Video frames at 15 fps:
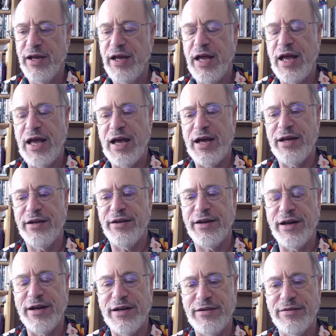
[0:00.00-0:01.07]
And
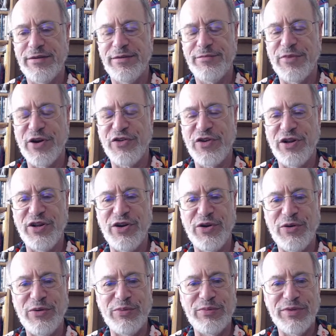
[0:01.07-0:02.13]

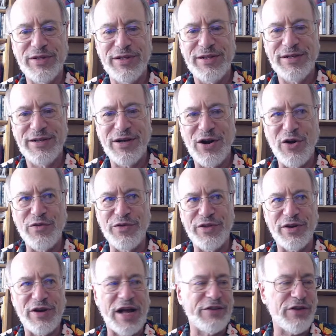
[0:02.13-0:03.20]
Marcello,
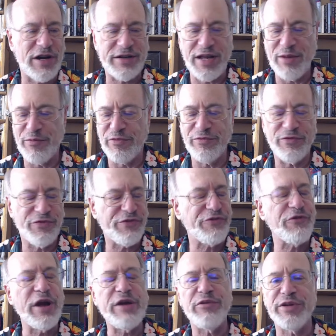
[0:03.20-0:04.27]
I talked to him
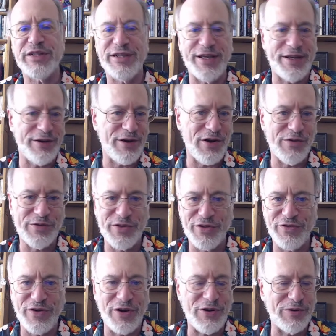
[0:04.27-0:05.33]
frequently over the
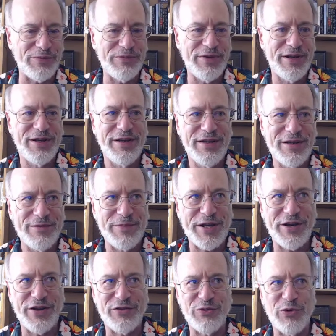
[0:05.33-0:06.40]
phone
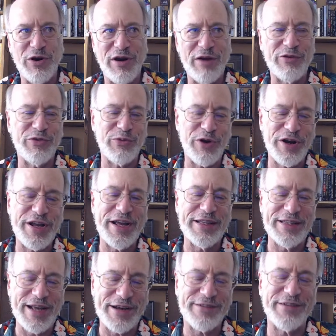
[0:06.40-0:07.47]
because where I was working at
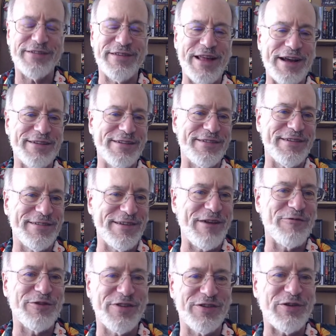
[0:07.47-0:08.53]
LexisNexis in San
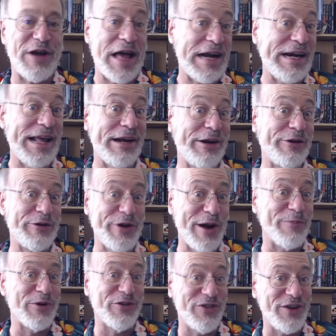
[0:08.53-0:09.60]
Francisco had an 800
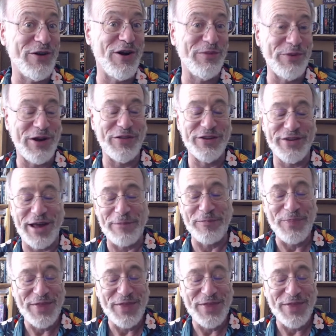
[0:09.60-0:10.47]
number, so he called me all the time.